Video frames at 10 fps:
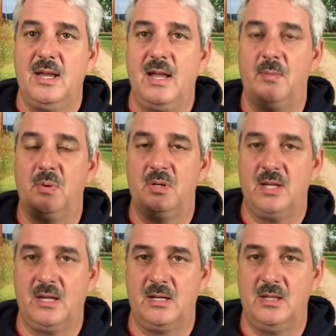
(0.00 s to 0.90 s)
and
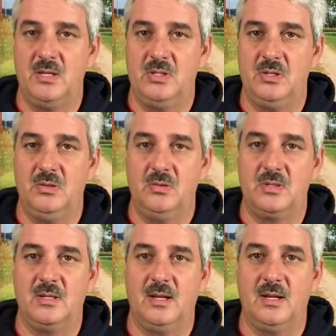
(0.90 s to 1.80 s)
protected the
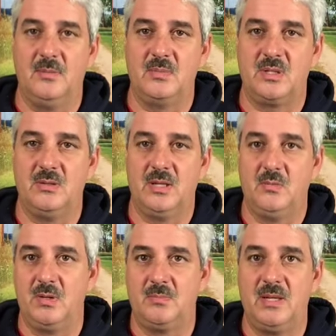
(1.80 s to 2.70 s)
Jews um, so they
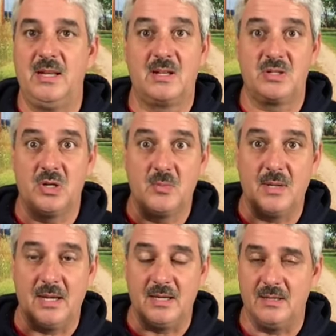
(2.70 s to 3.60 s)
wouldn't be
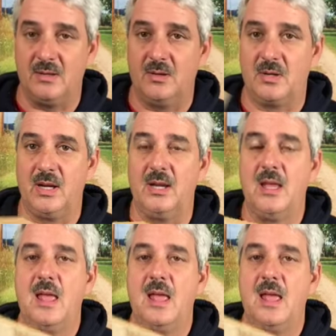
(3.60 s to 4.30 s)
exterminated. Okay.